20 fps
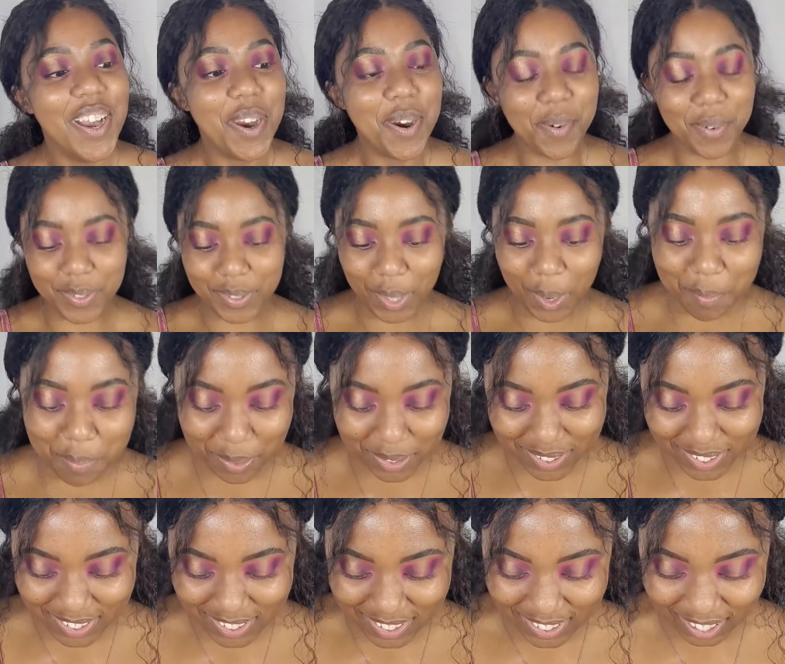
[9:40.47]
with that
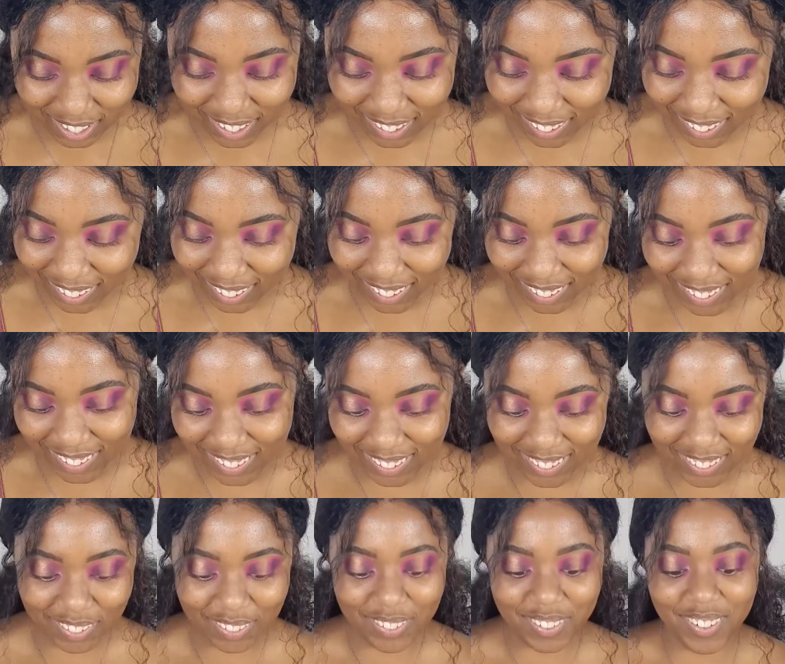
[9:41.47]
procedure, yeah.
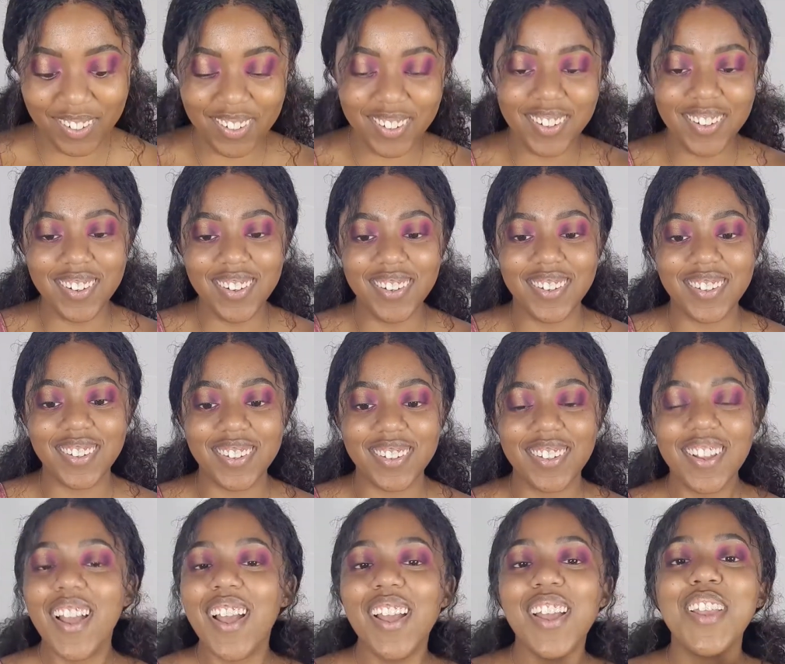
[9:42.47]
Woo!
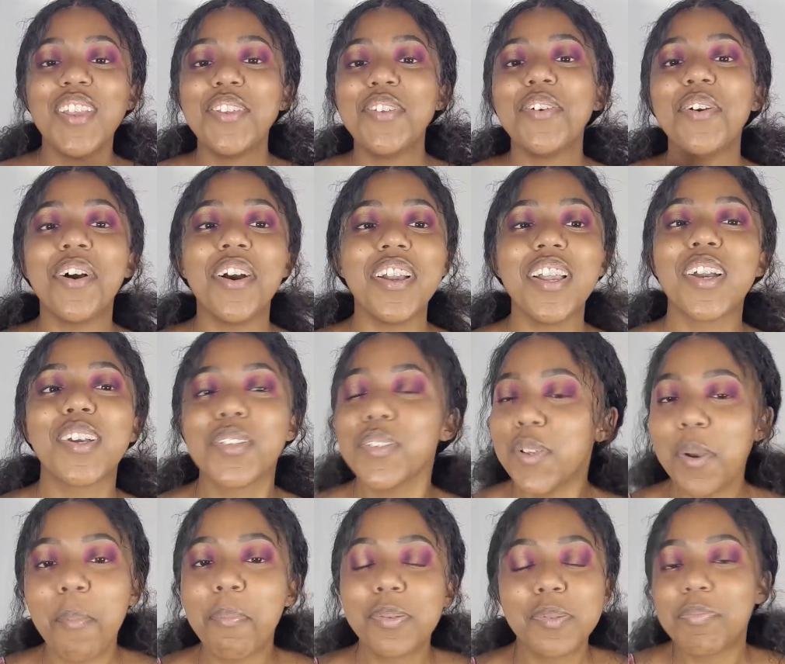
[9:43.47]

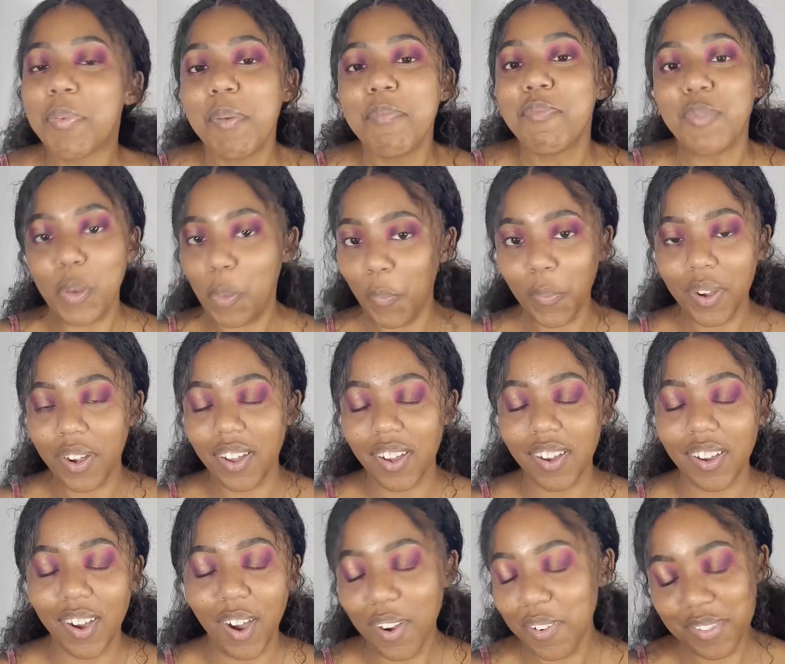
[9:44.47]
Your sperm donor,
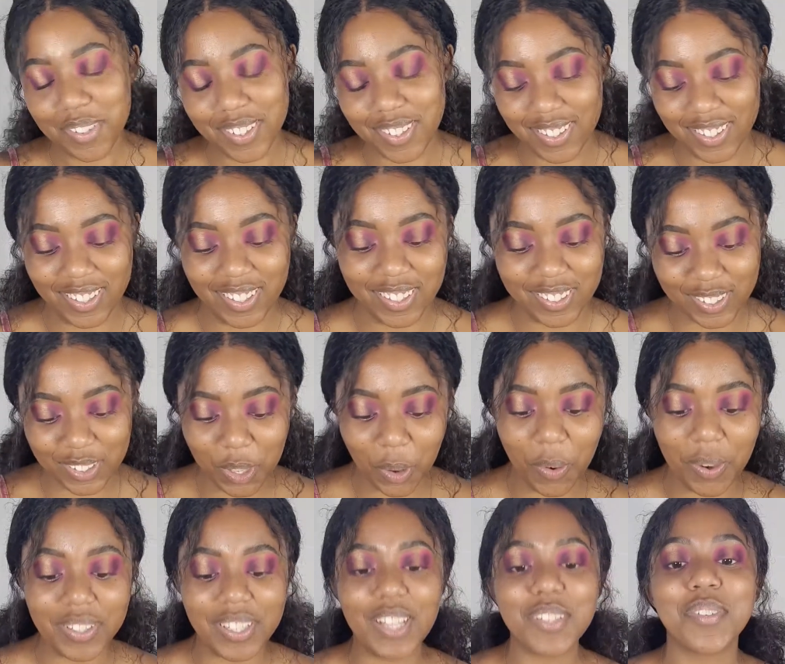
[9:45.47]
obviously.
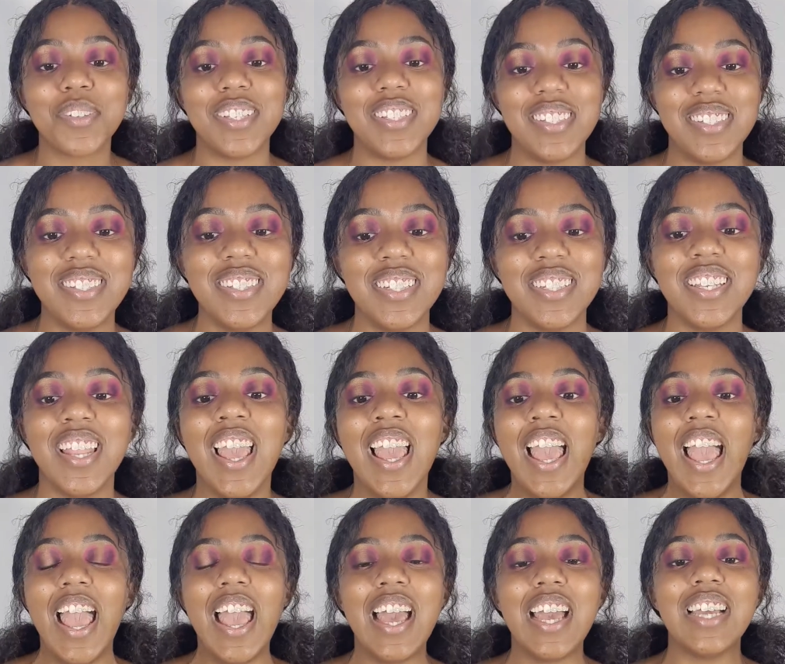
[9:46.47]
So that's what he did.
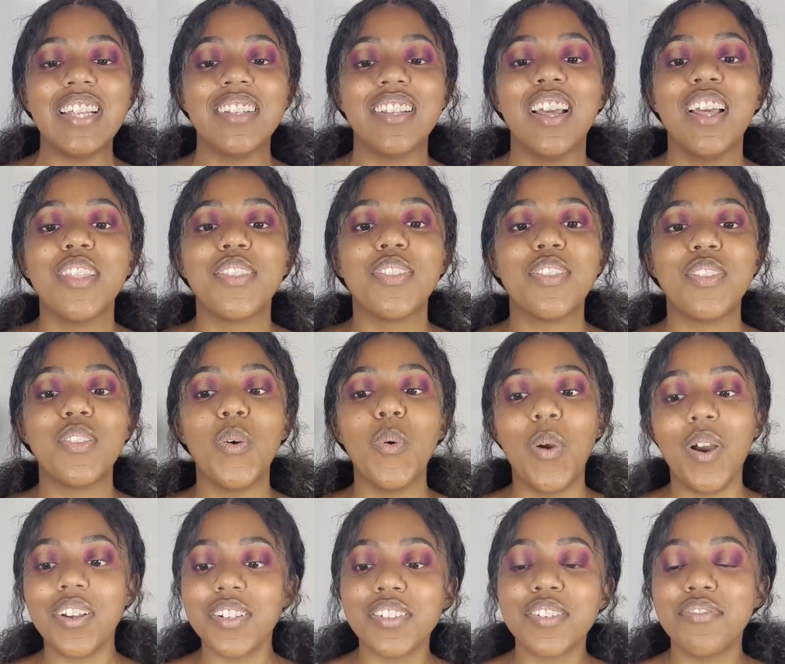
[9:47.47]
And
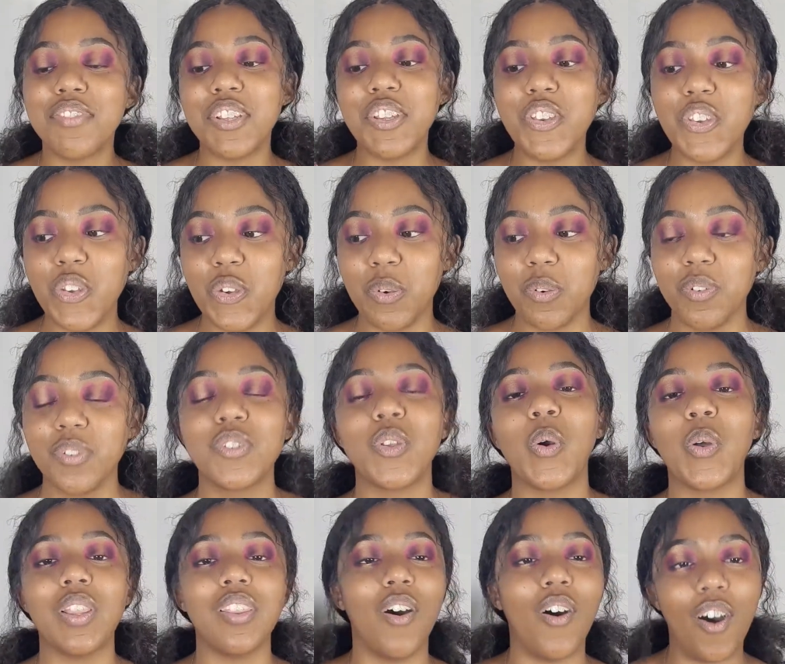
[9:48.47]
Auntie V knew, so
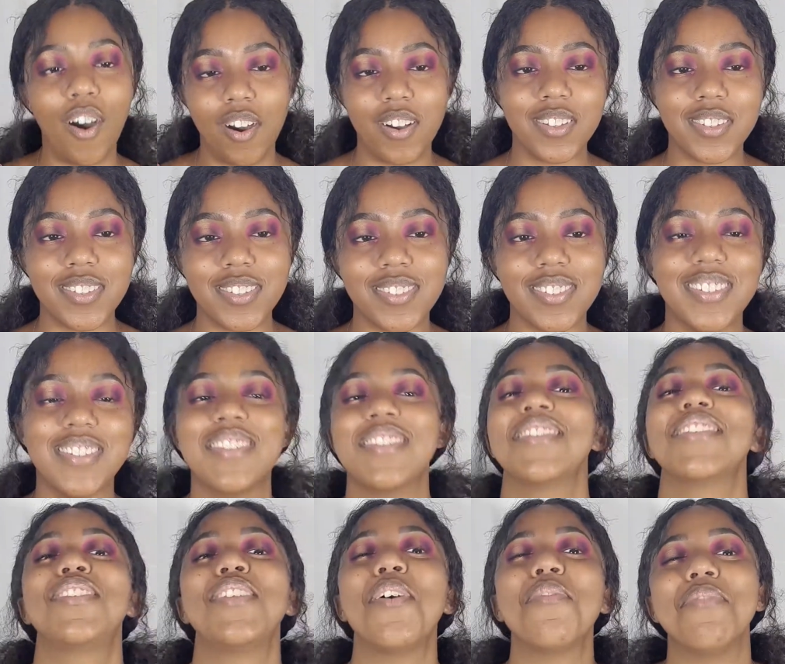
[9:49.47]
the aunt,
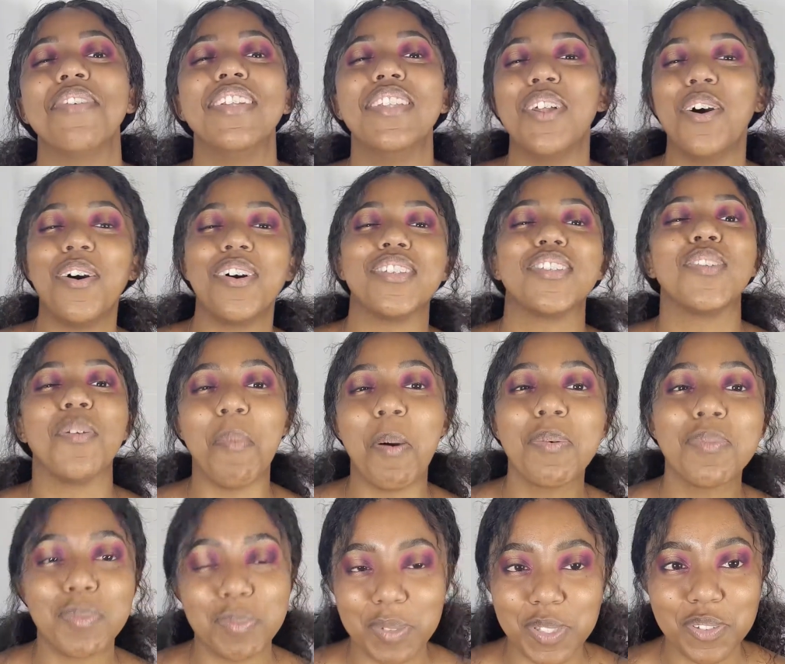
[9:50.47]
it's not really the aunt, the
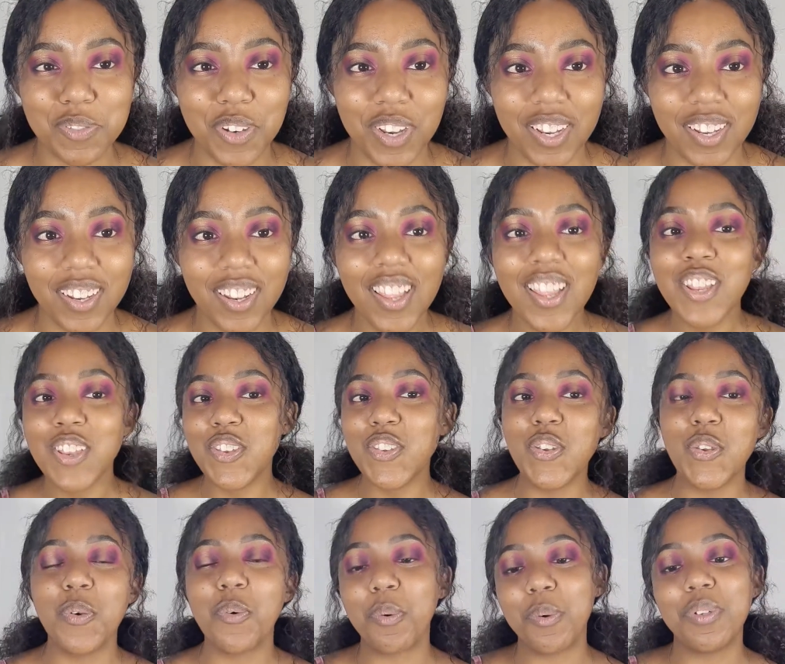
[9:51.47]
mom's best friend,
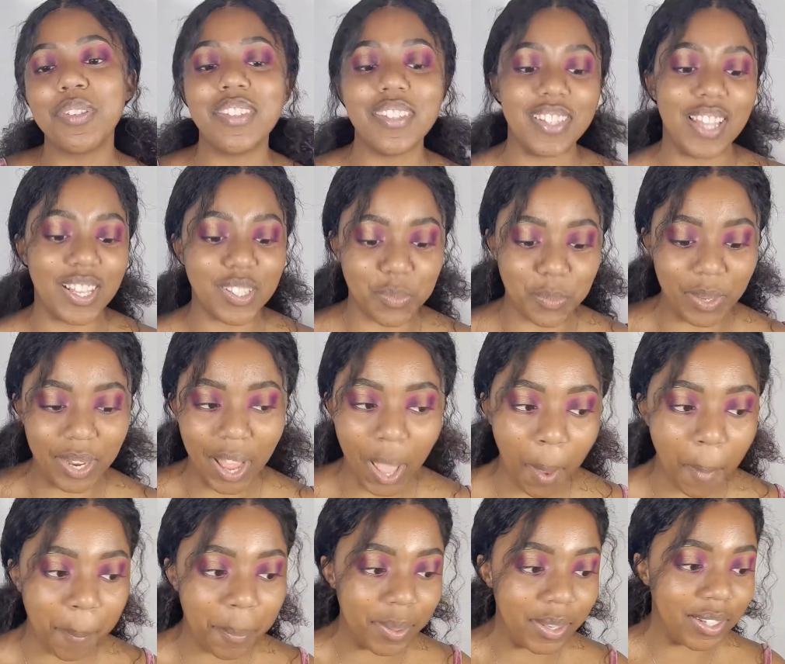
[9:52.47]
knew Guti, that's what
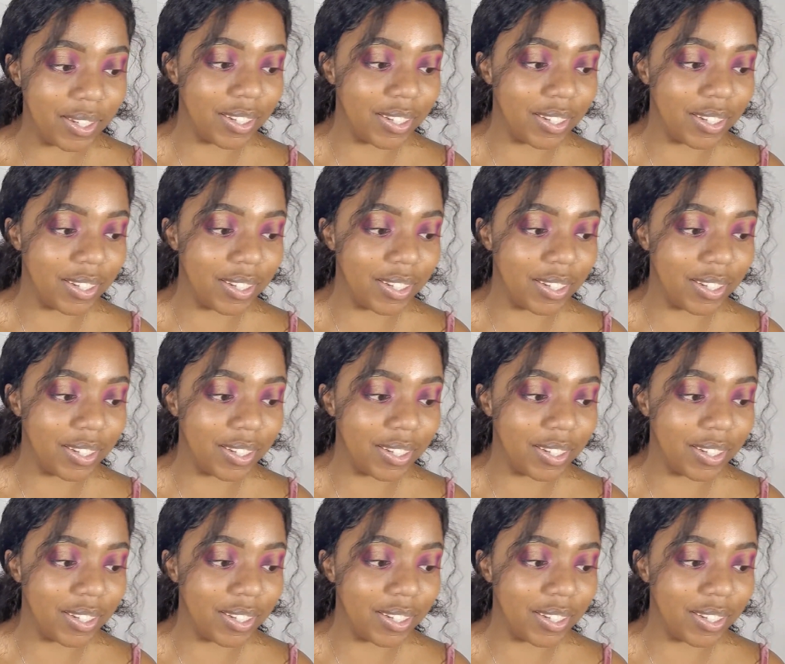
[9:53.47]
happened,